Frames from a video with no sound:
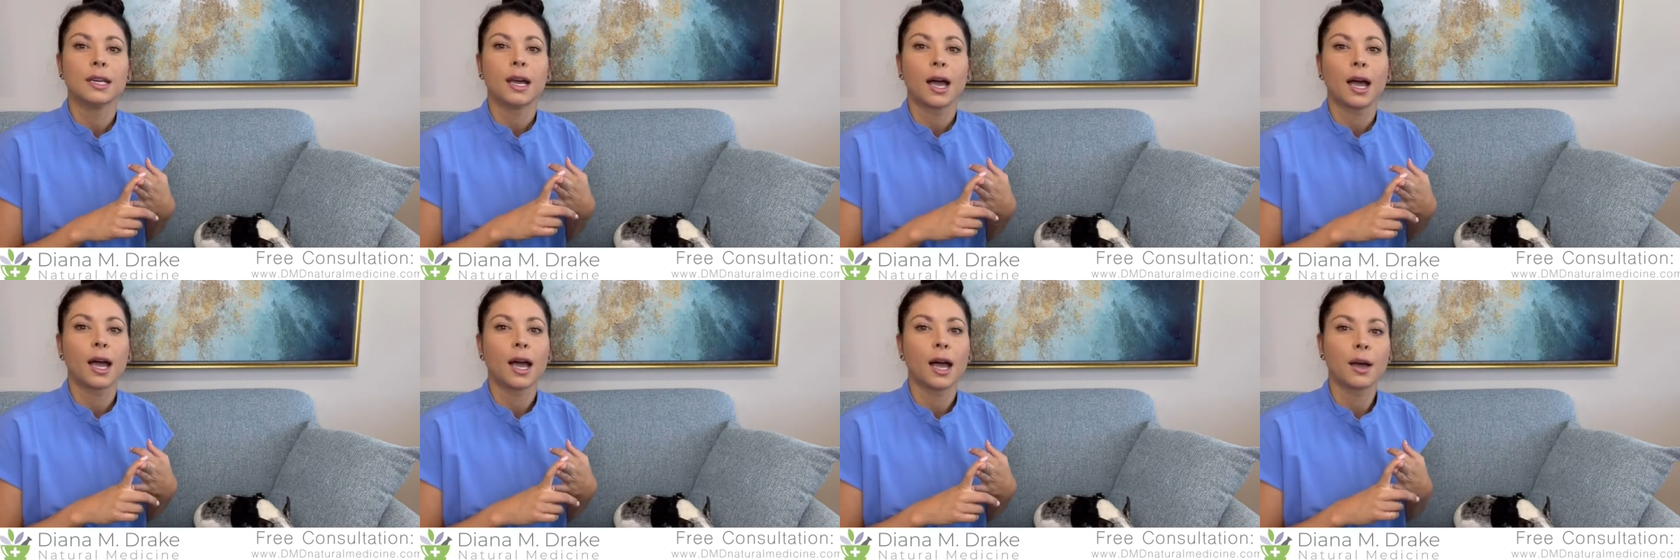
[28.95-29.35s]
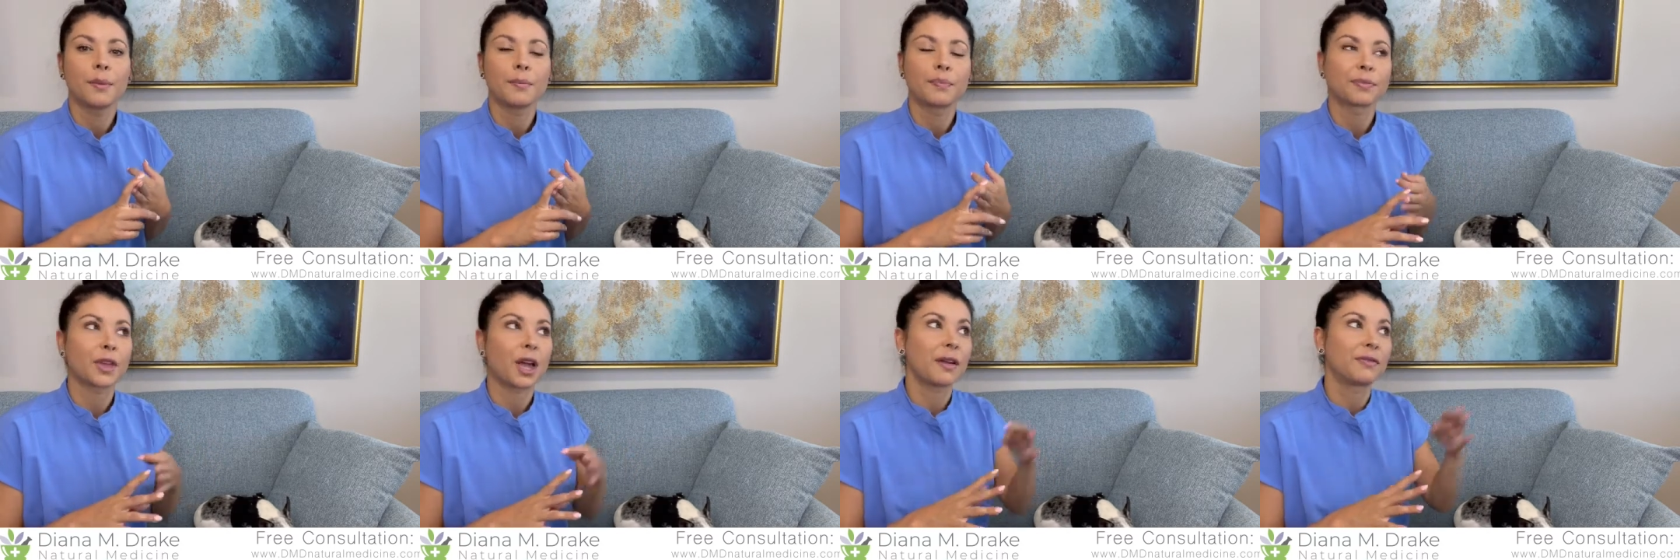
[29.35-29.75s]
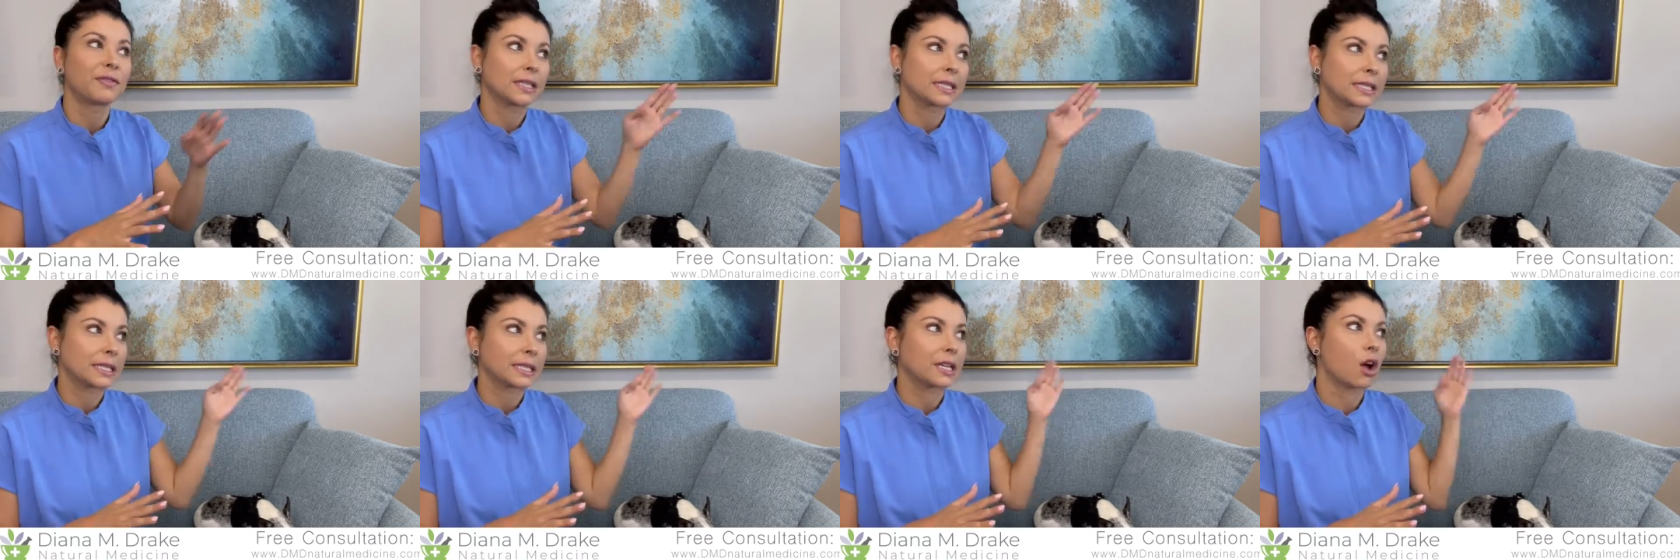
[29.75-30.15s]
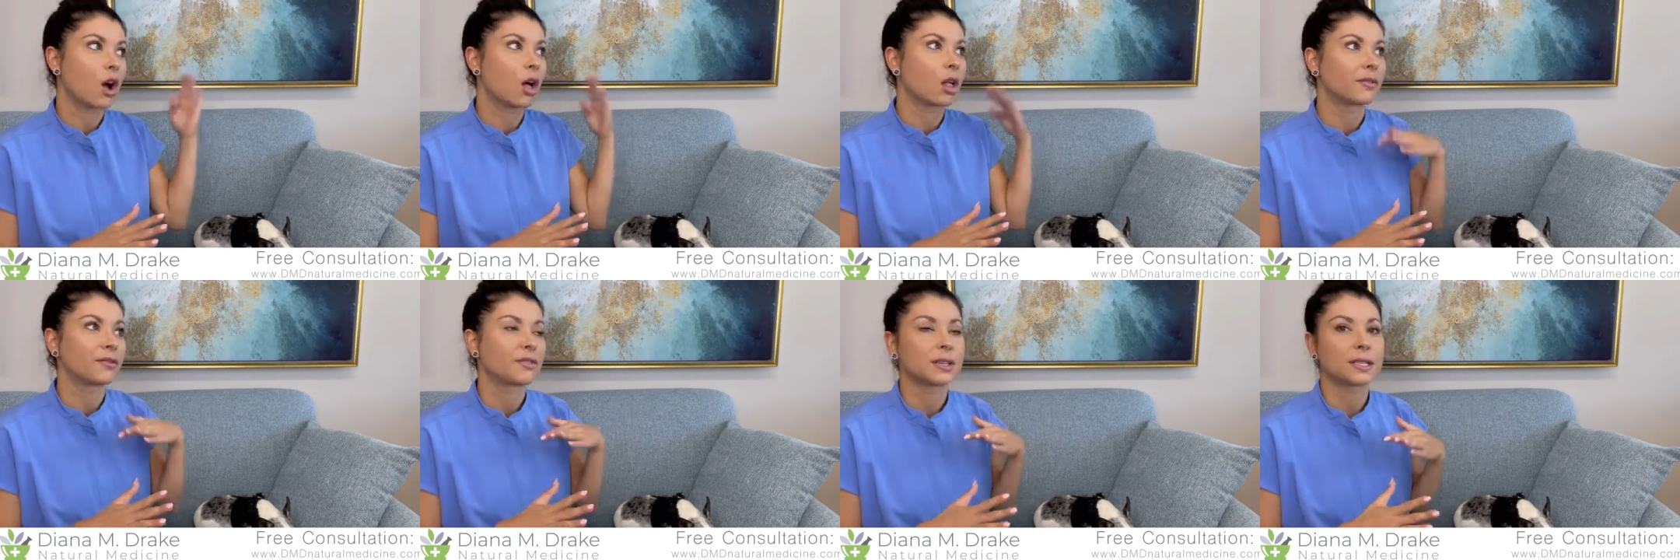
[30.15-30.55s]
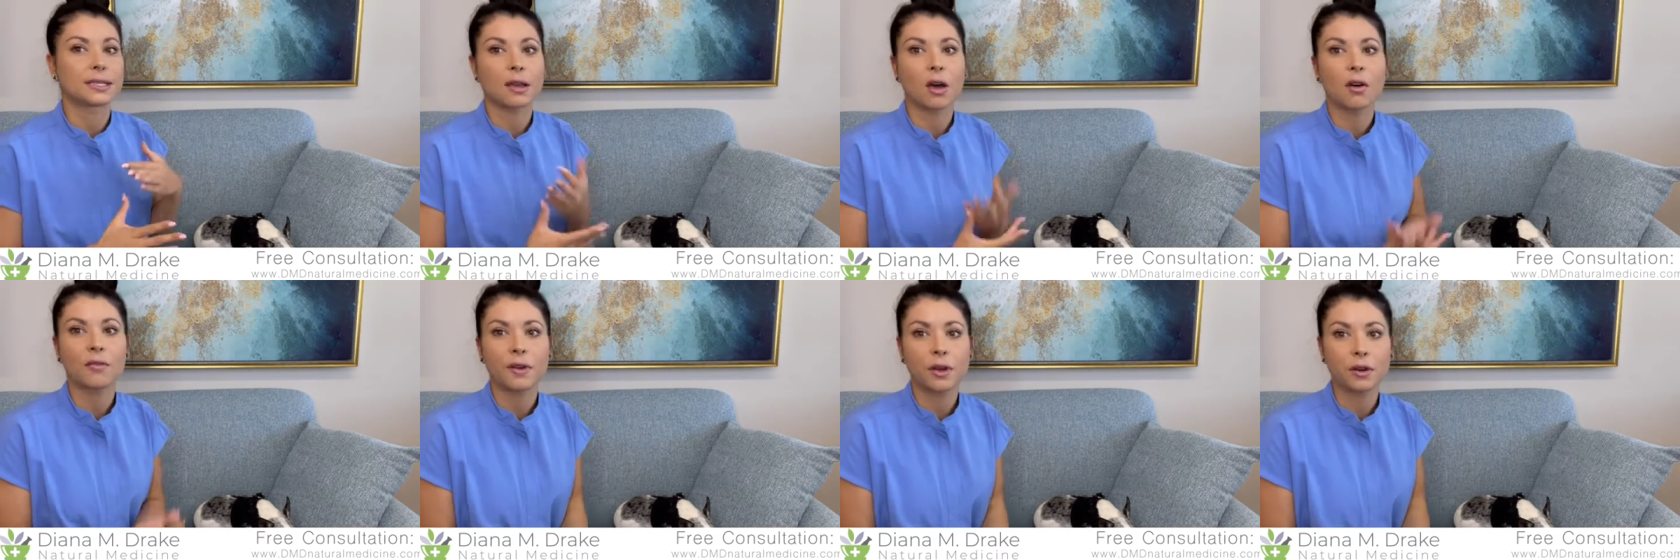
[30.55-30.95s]
obviously all of the
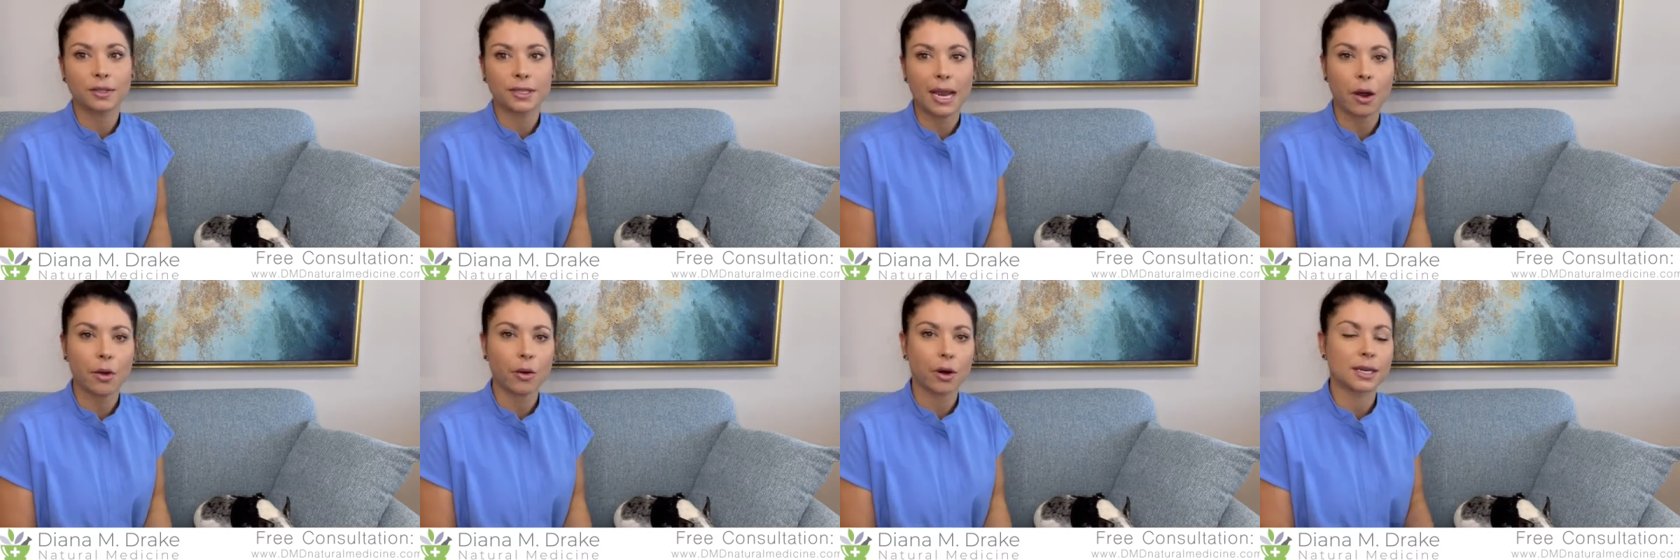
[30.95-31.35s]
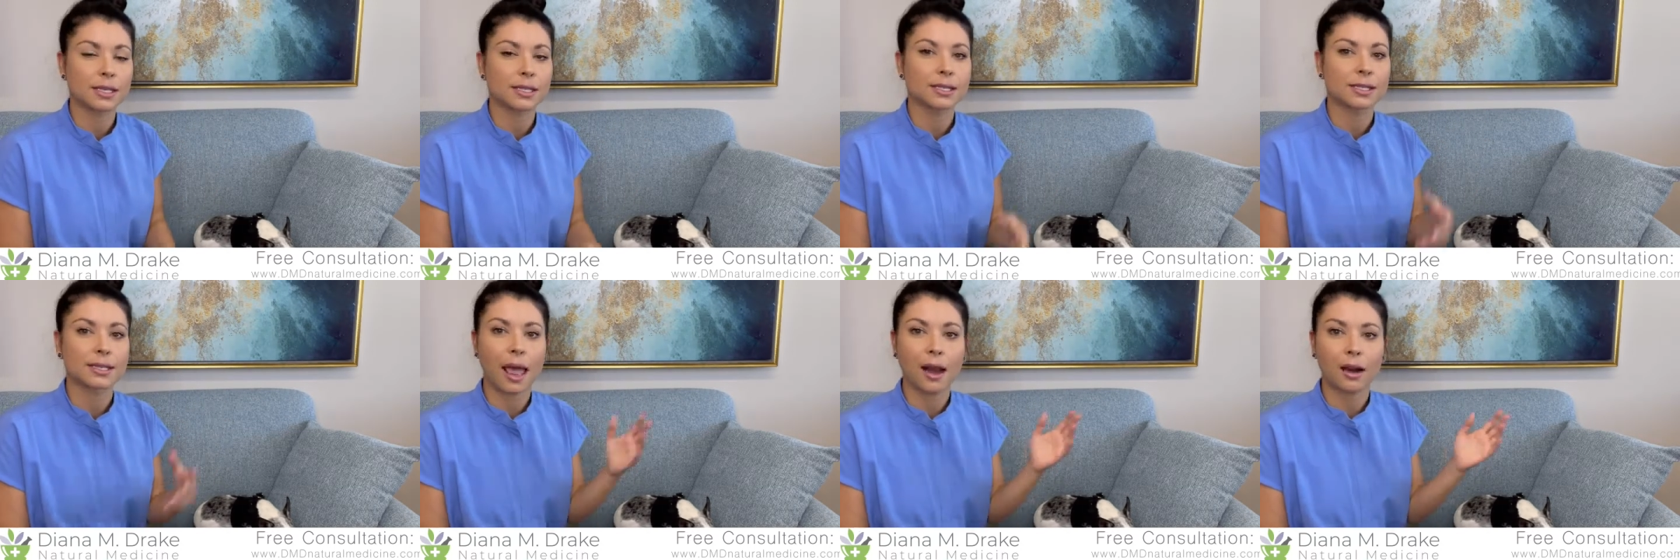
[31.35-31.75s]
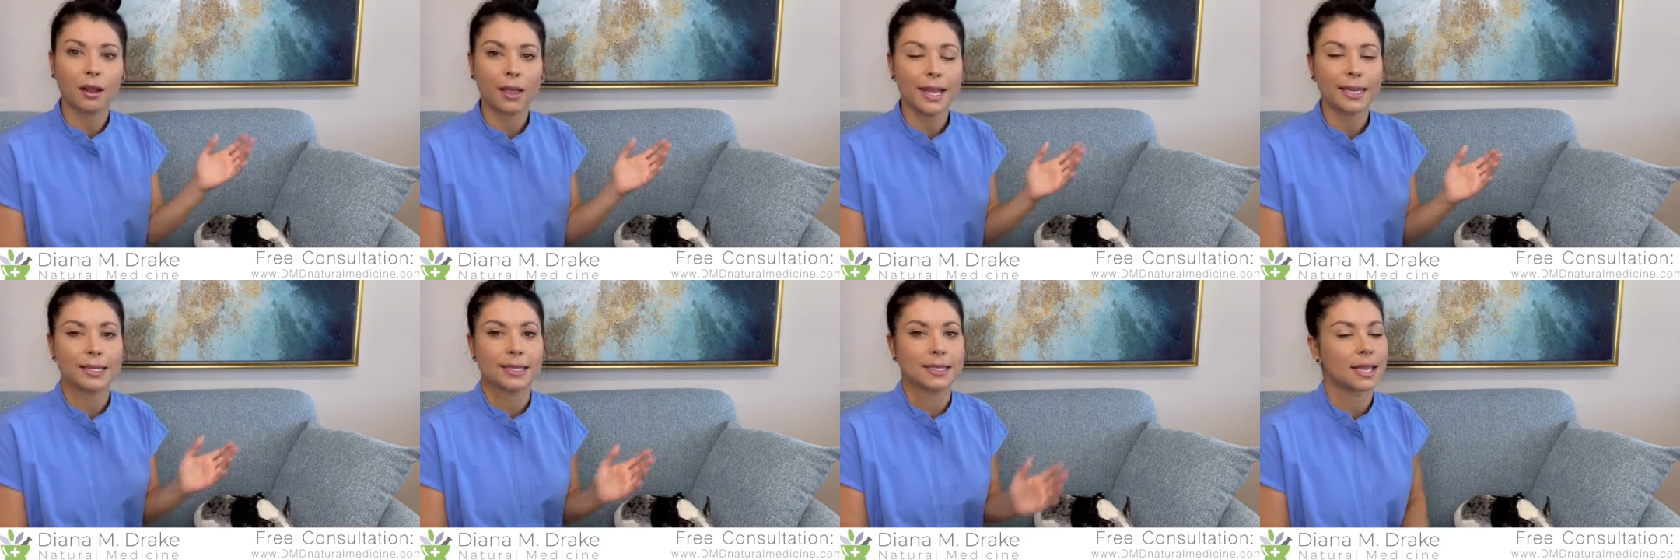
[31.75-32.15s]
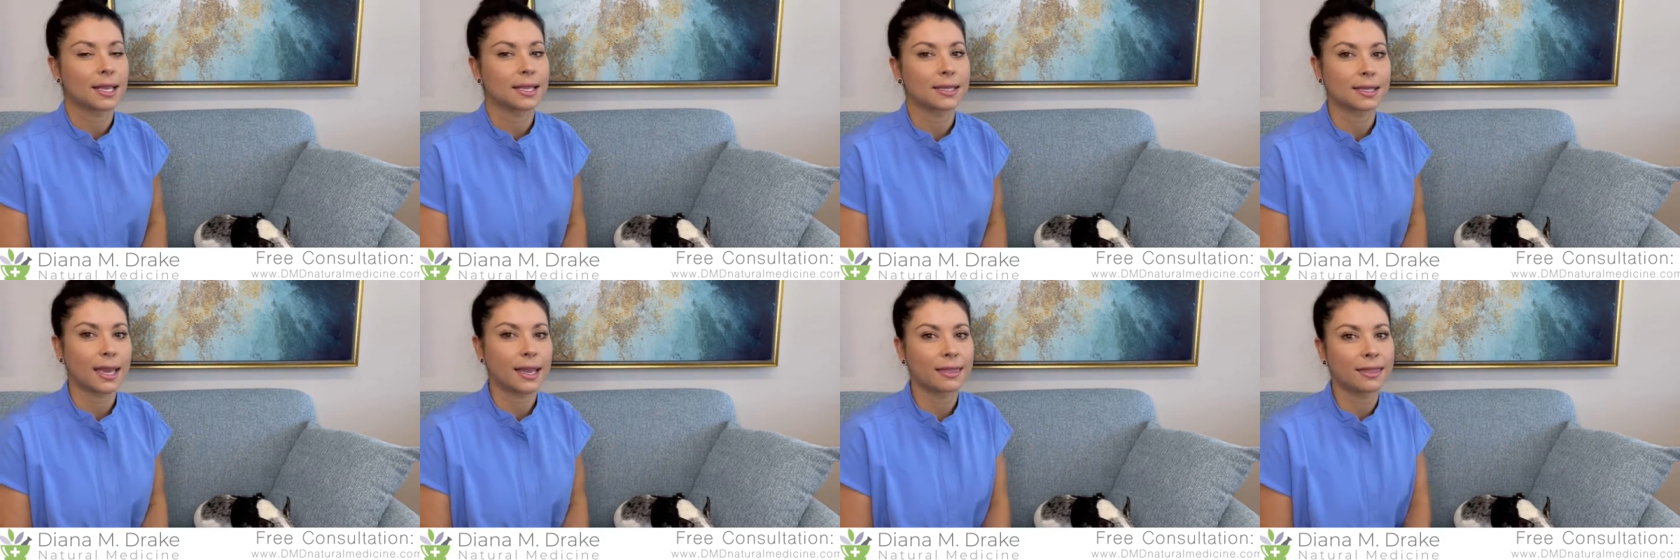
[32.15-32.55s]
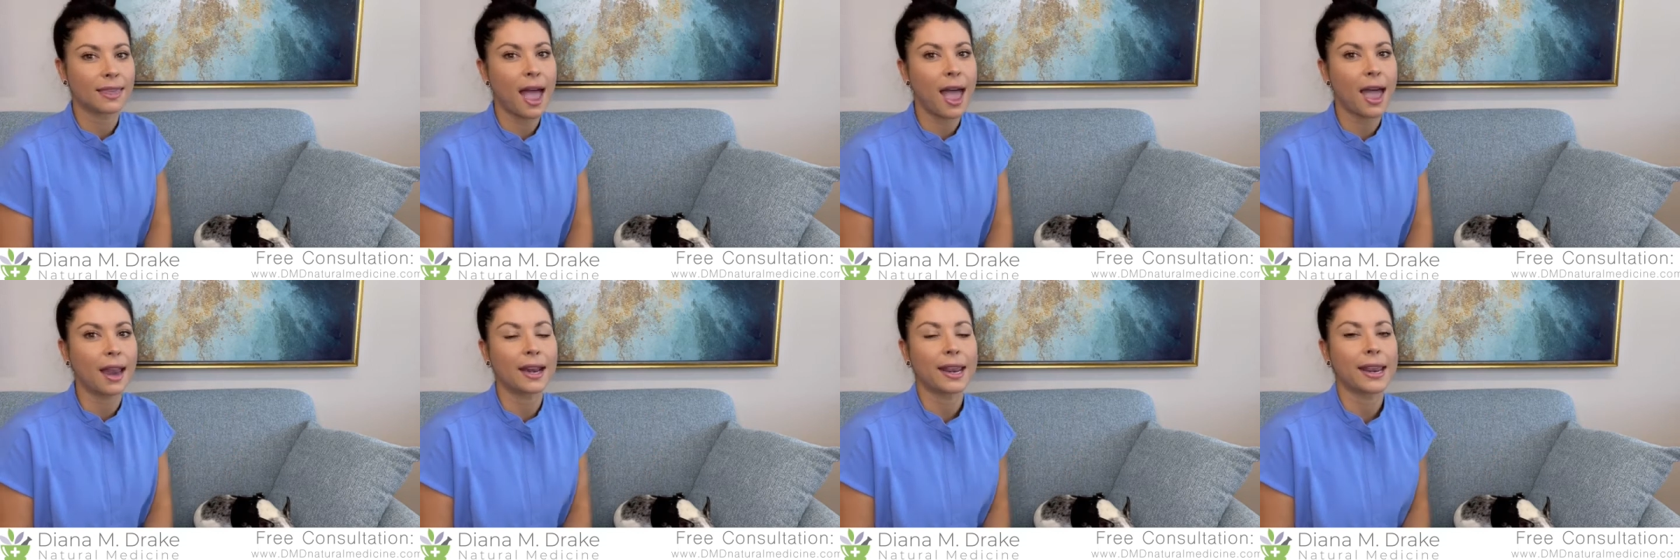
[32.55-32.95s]
cell phone towers, satellites, things like
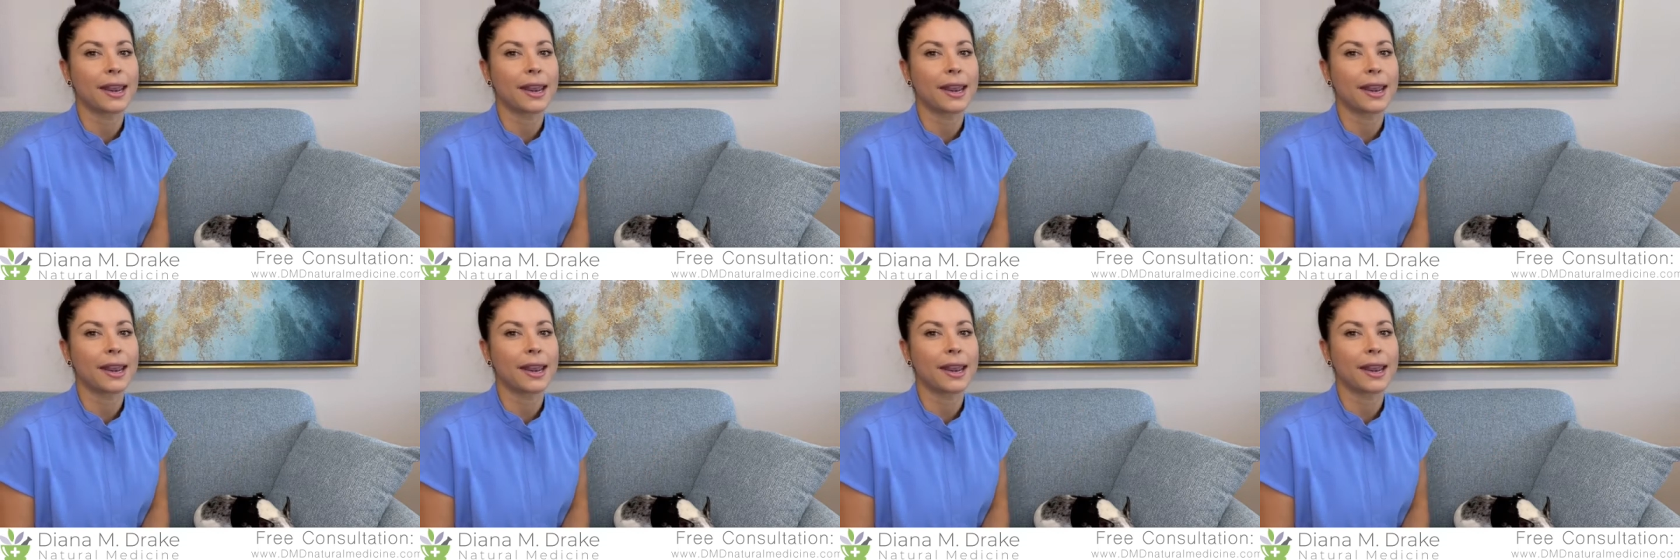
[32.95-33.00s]
that.